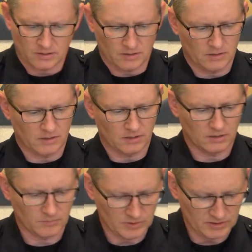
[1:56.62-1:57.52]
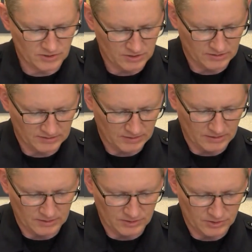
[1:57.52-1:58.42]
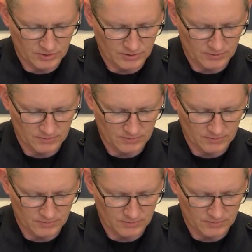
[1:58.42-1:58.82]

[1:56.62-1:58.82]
And let me get you his age.